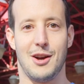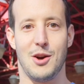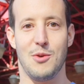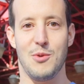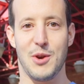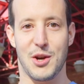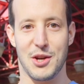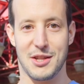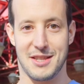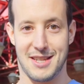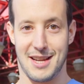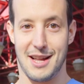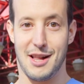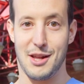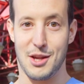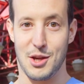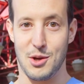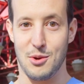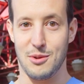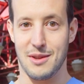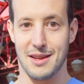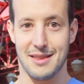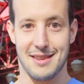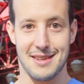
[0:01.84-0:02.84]
we could tell
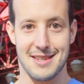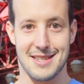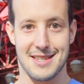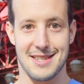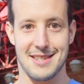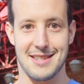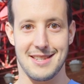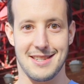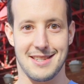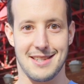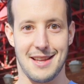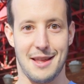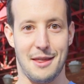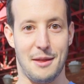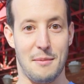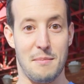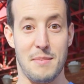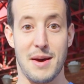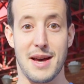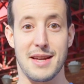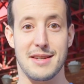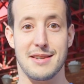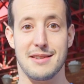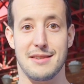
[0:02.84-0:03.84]
you that this is the
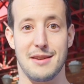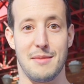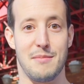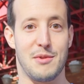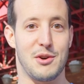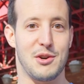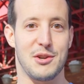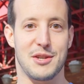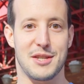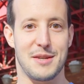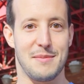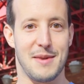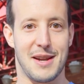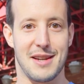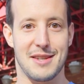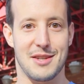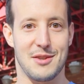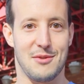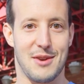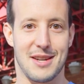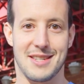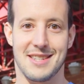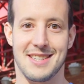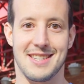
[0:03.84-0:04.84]
best emergency
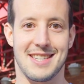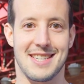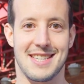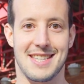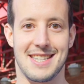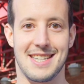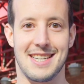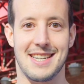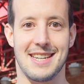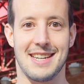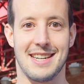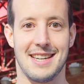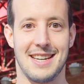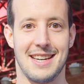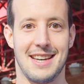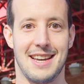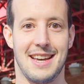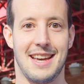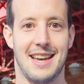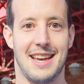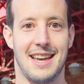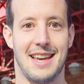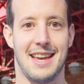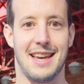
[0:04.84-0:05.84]
medicine residency
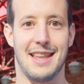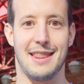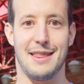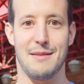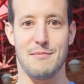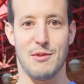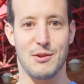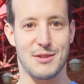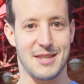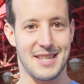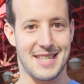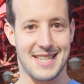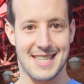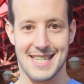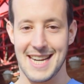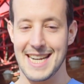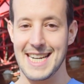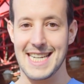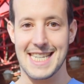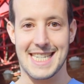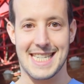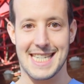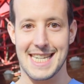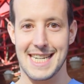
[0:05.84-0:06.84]
in the most
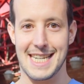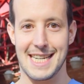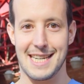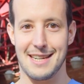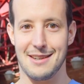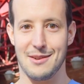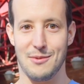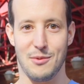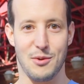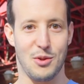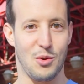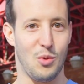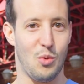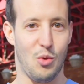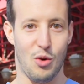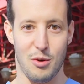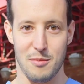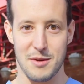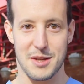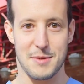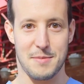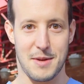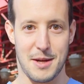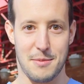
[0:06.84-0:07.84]
exciting city with the
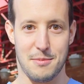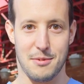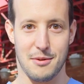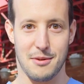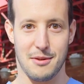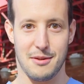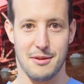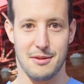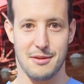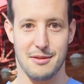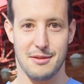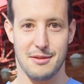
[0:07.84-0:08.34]
warmest people,